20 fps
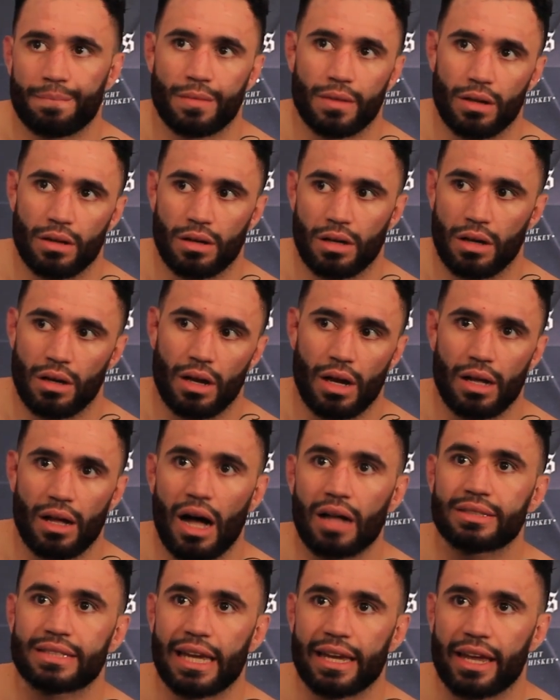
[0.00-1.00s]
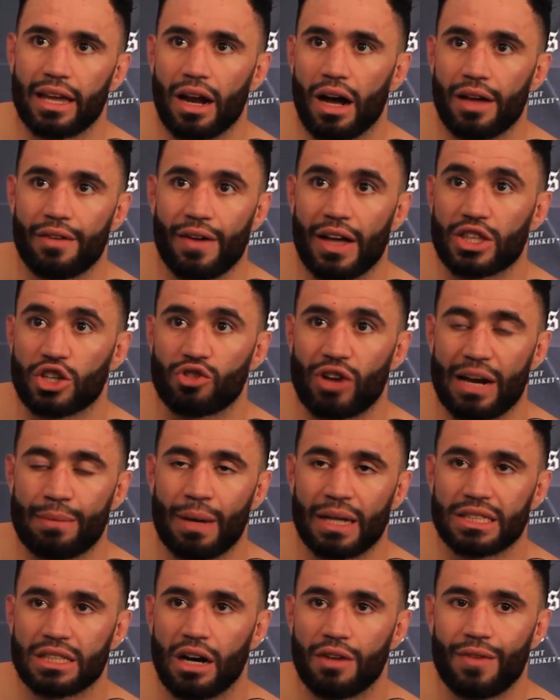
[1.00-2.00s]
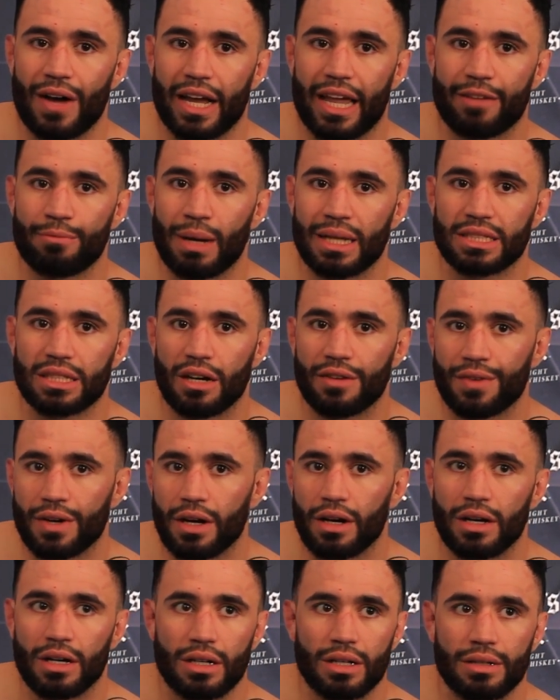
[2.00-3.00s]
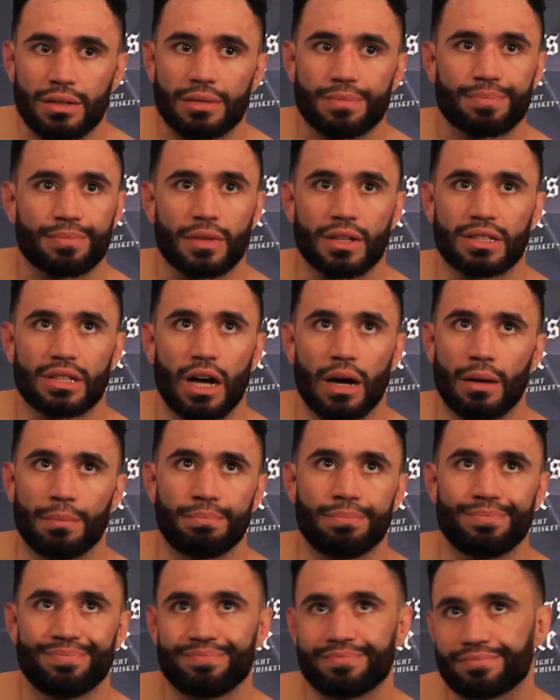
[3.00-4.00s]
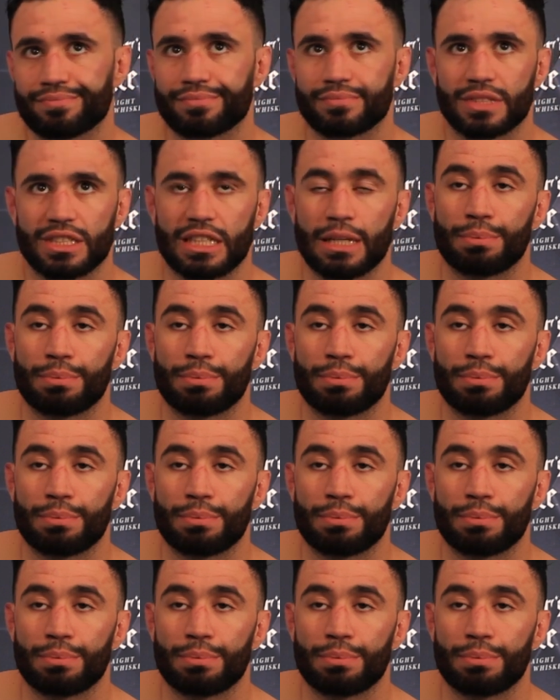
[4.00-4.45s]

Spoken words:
I'll take it. If I had to grade myself, I'd give myself a C+.